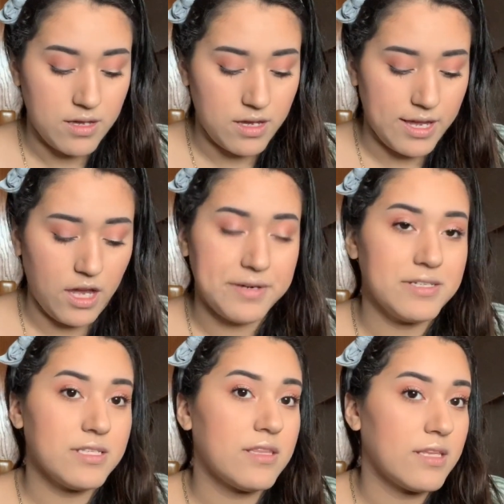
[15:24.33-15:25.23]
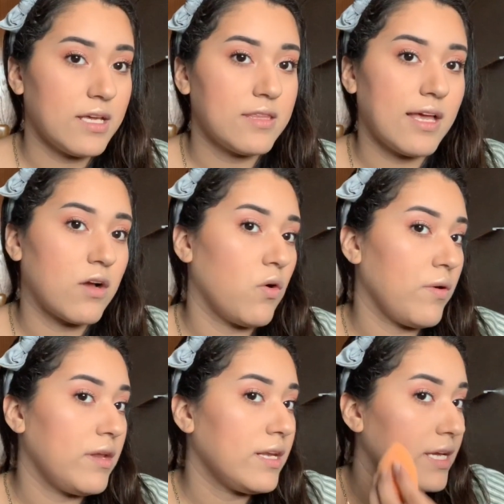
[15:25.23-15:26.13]
I honestly think that
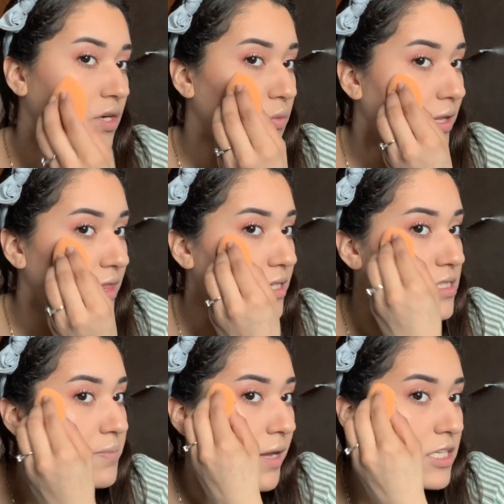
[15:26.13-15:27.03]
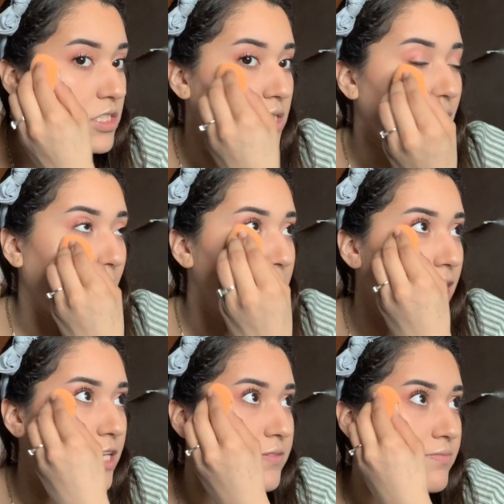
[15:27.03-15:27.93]
going in with the sponge is a lot
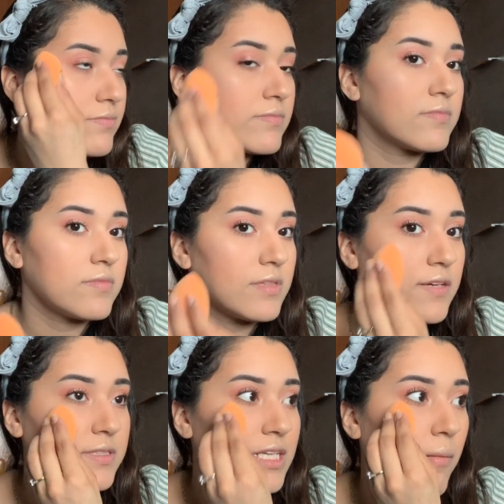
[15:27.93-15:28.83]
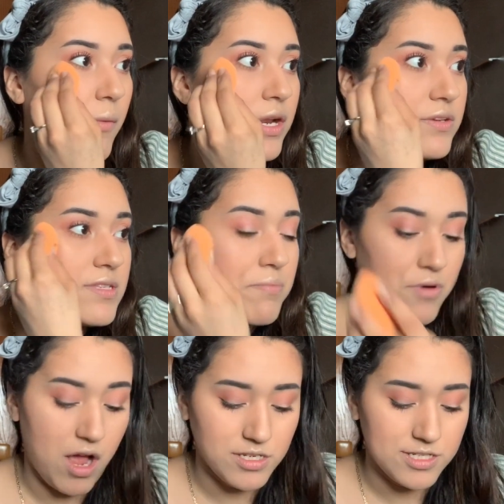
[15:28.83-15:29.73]
better. Every time I want to use a
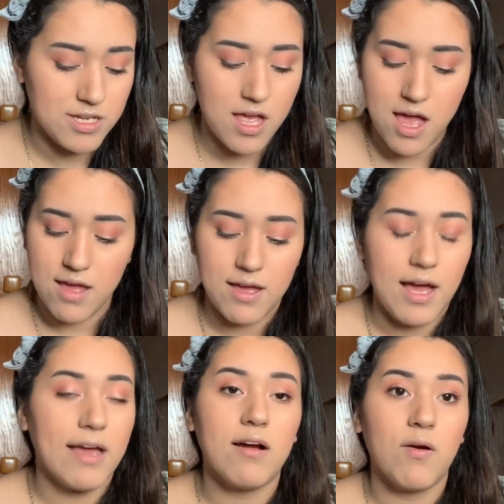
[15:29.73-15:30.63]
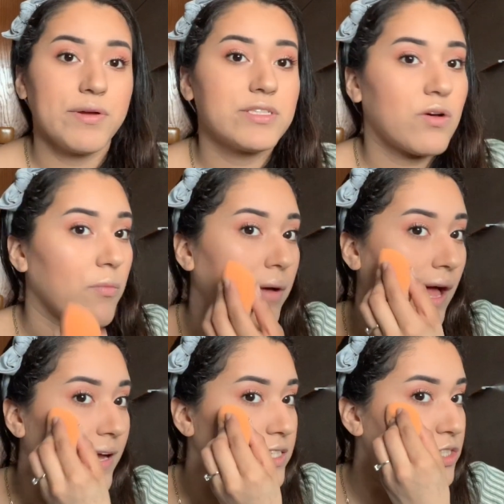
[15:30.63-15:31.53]
brush, I always go
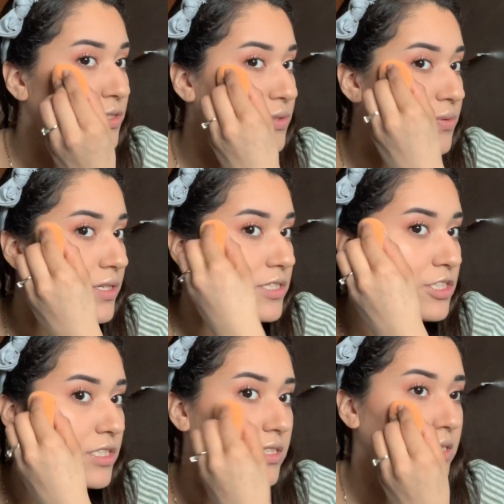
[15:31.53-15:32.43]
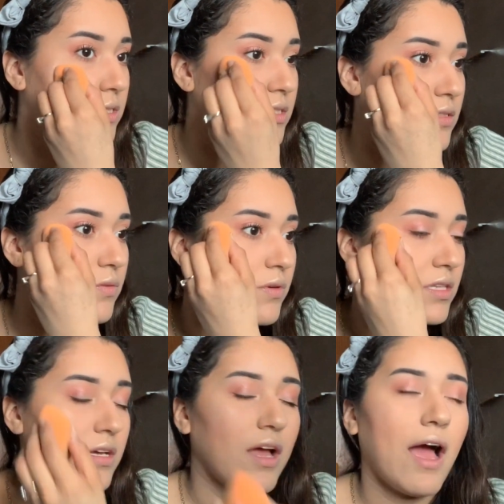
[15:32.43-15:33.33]
back to
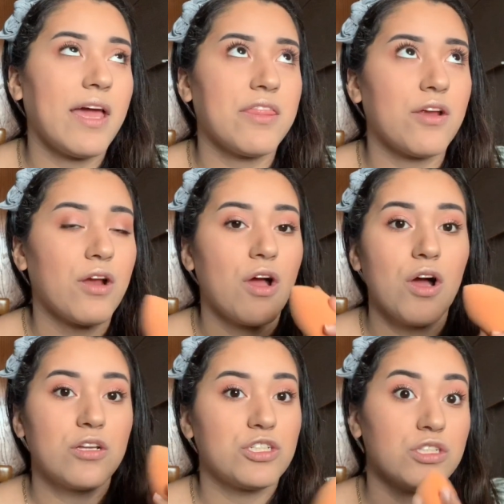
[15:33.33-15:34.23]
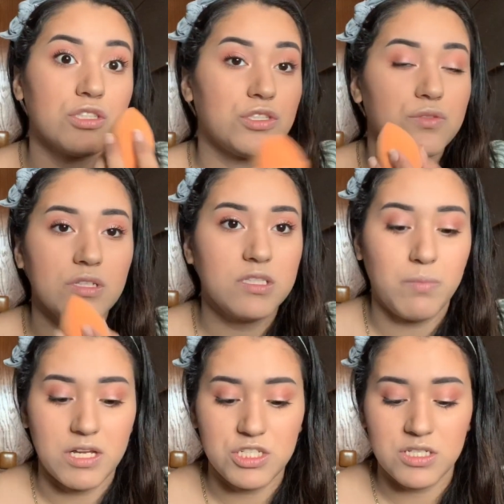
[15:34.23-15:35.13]
I either just use a
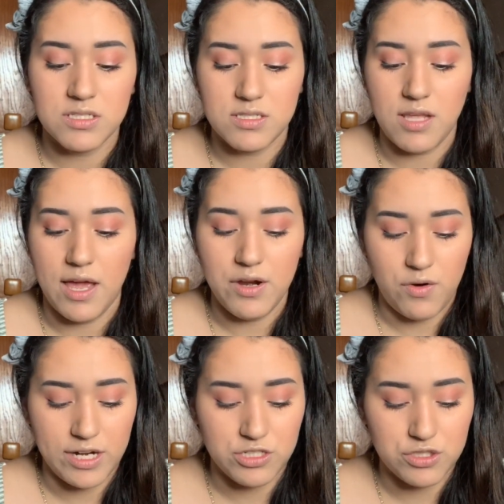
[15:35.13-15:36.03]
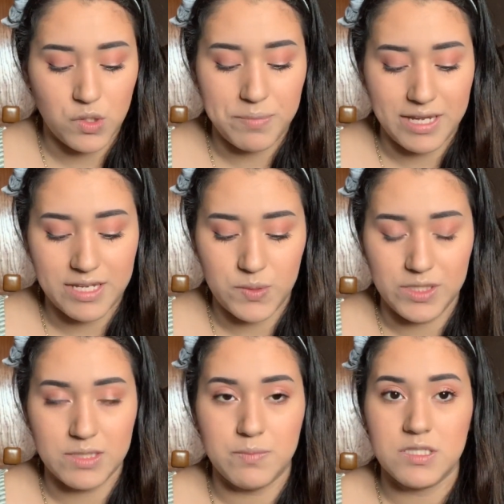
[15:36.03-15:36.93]
sponge instead, or I just go back in
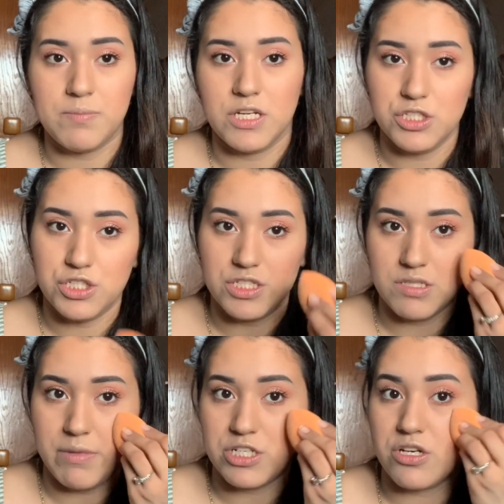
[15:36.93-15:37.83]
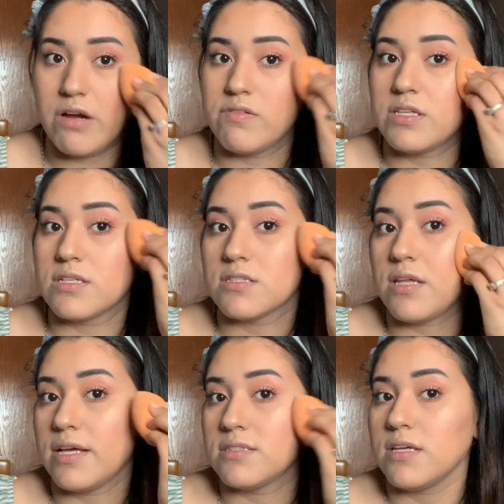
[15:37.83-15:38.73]
with a sponge just to make sure everything's
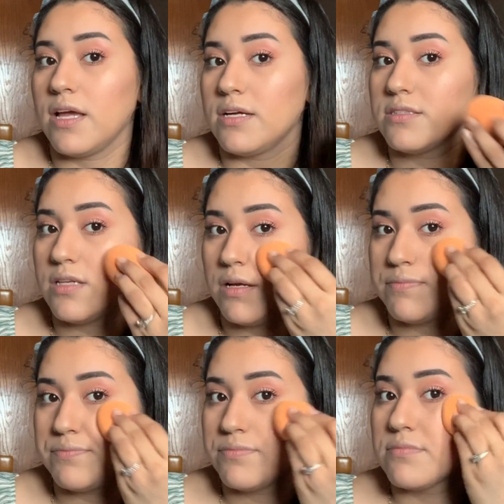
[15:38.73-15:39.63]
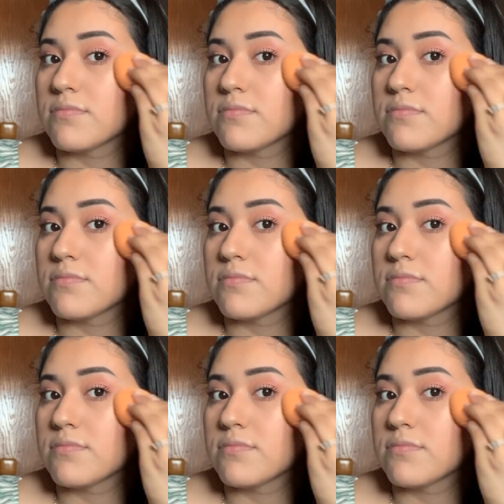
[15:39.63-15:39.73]
nice and